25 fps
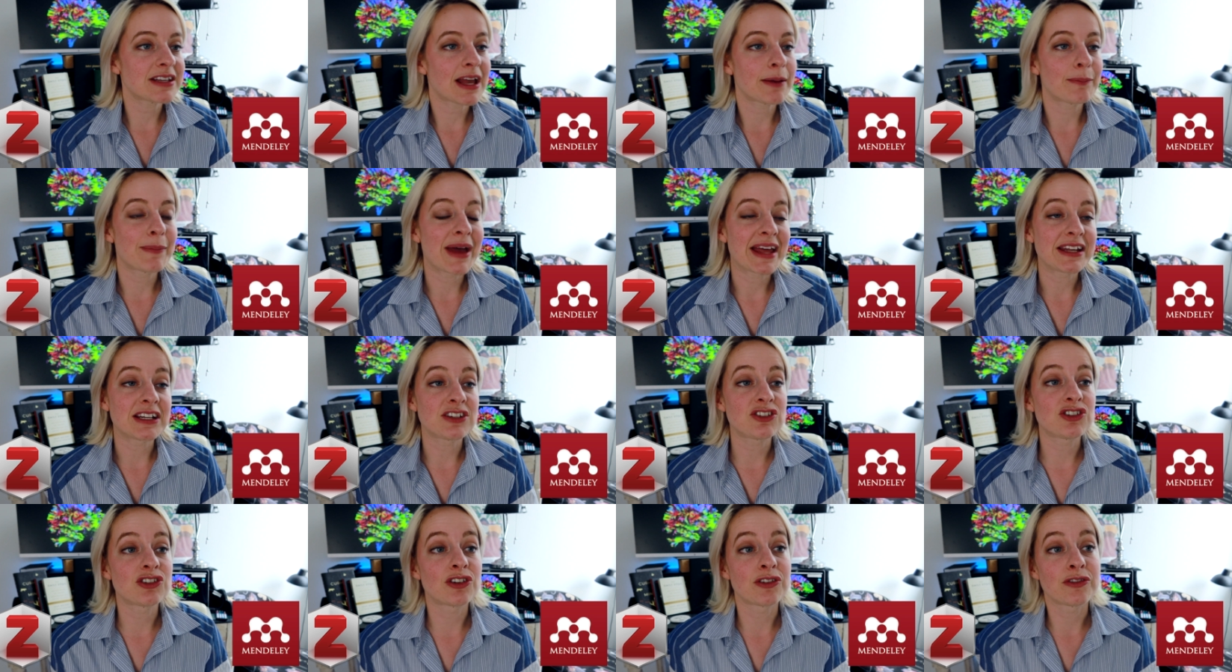and
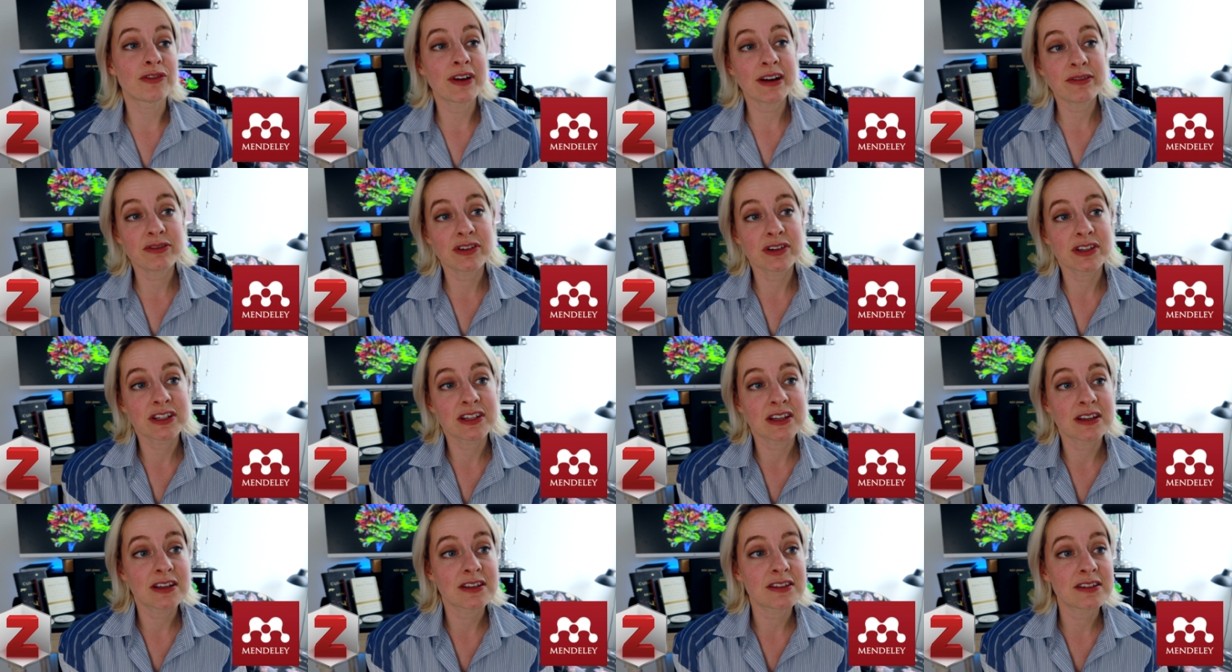manage your
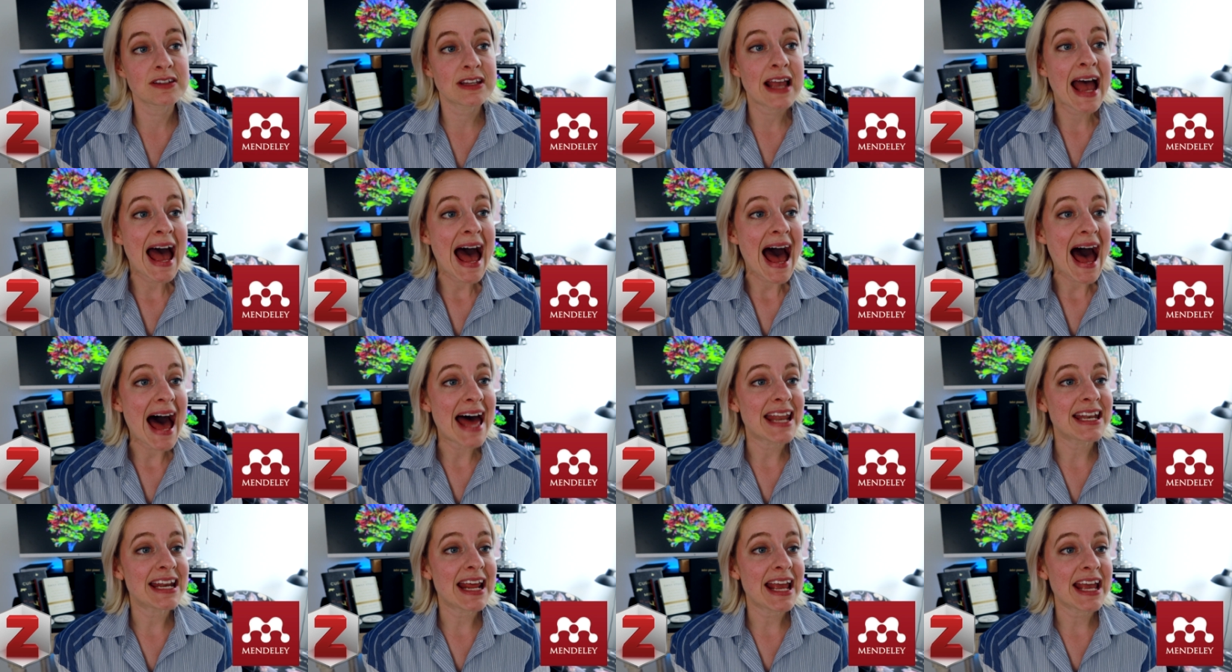references
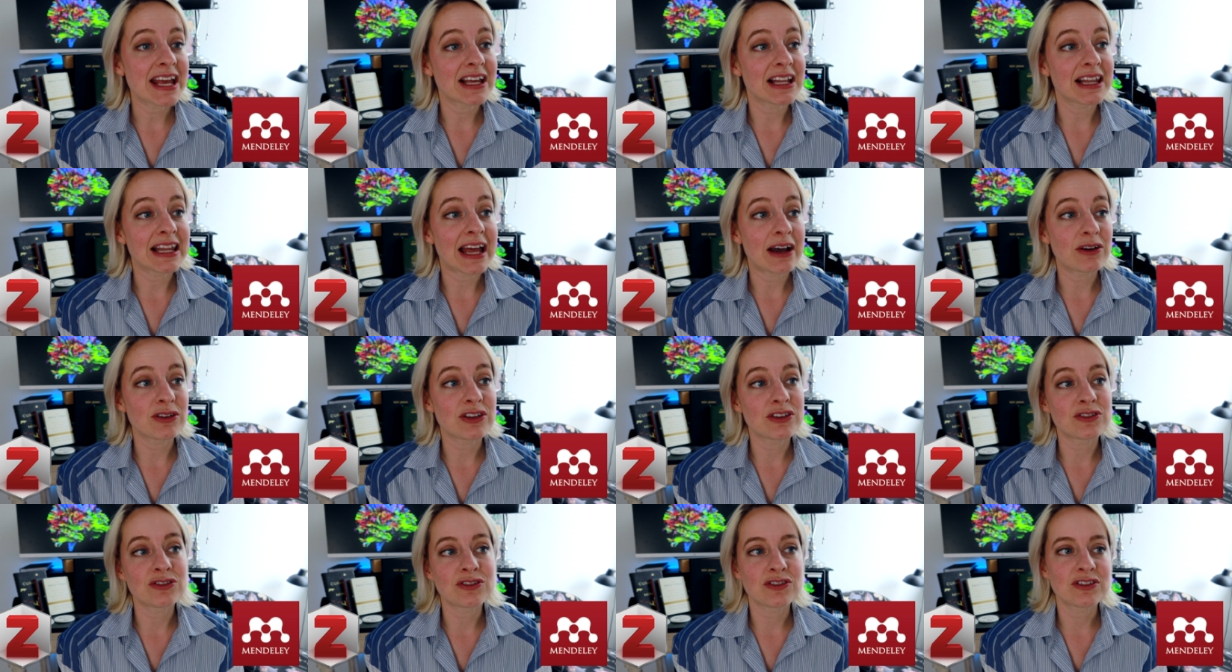and they allow
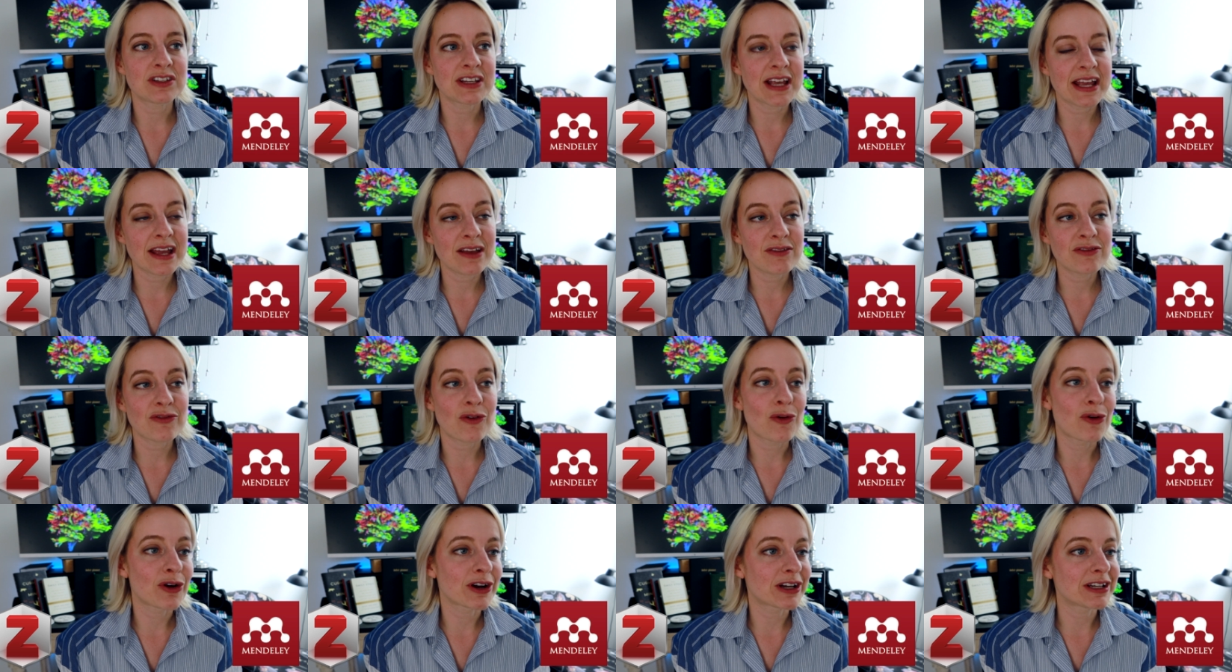you to save,
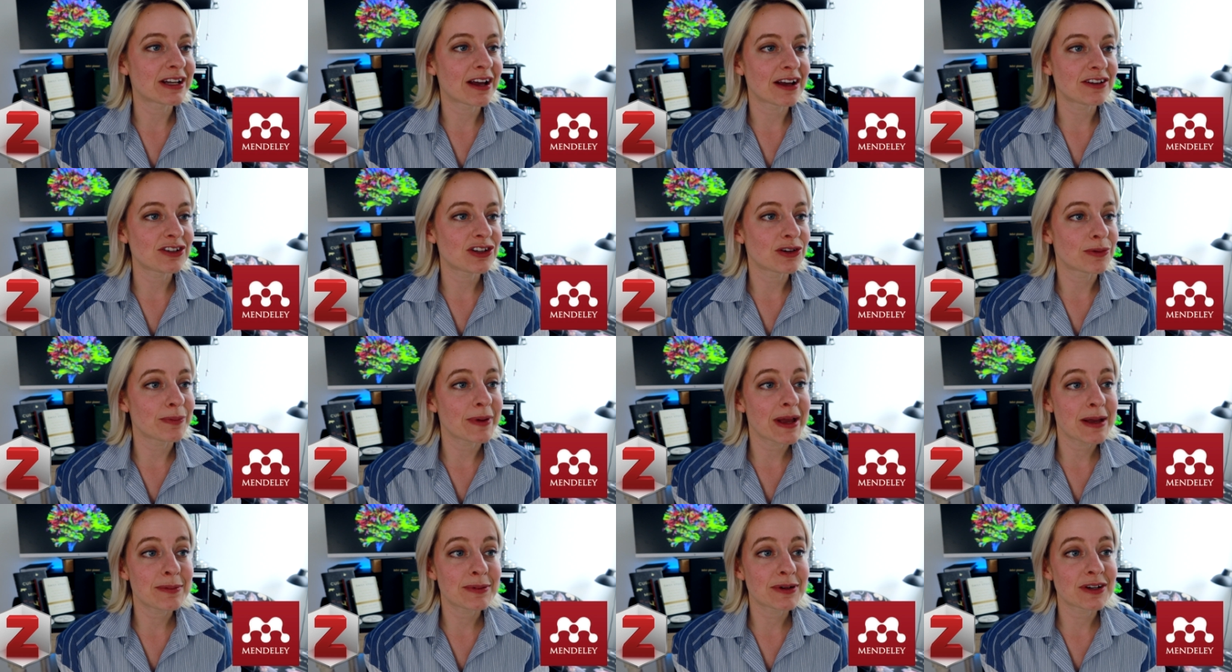organize your
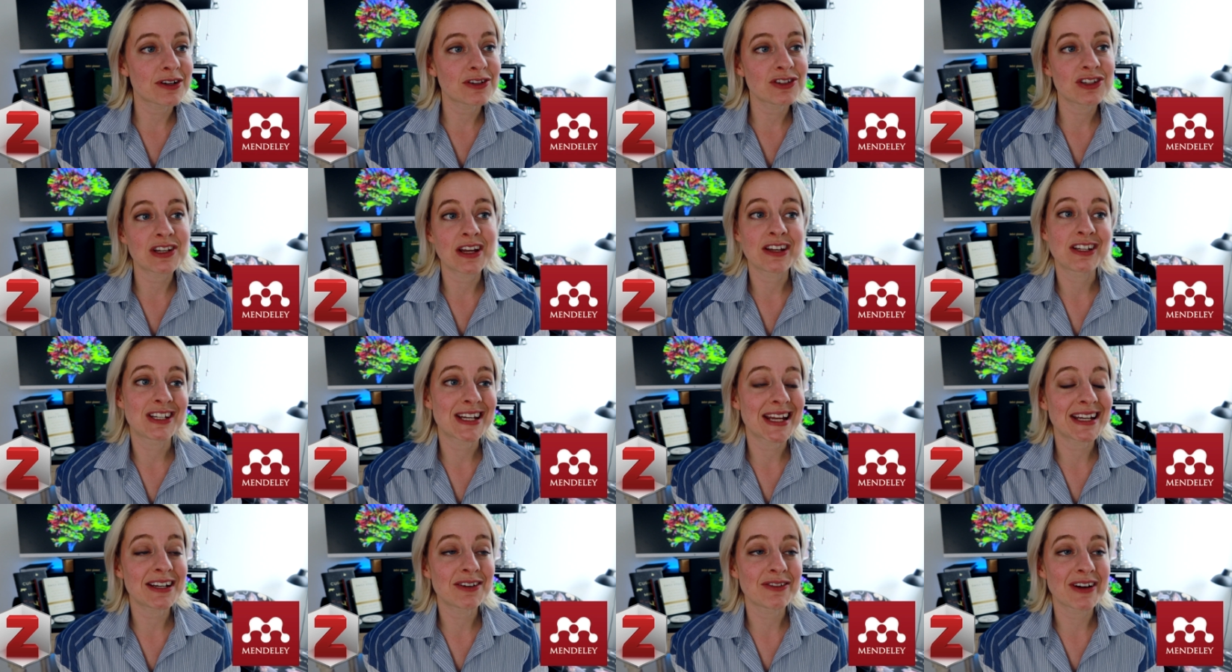papers,
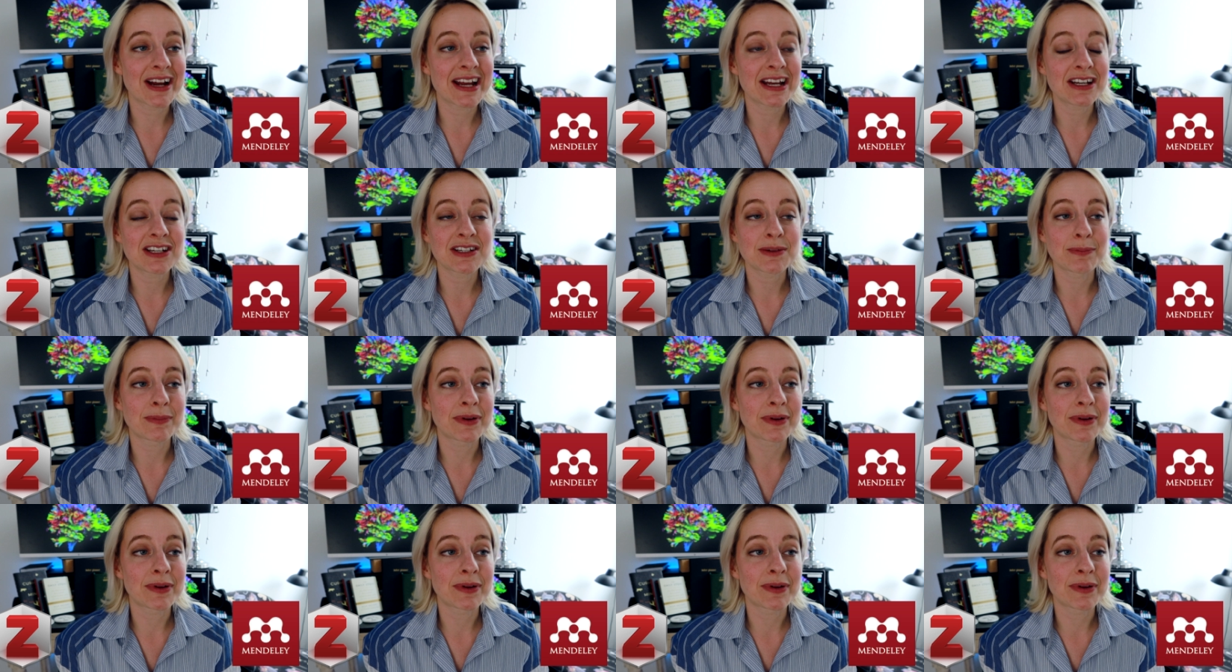generate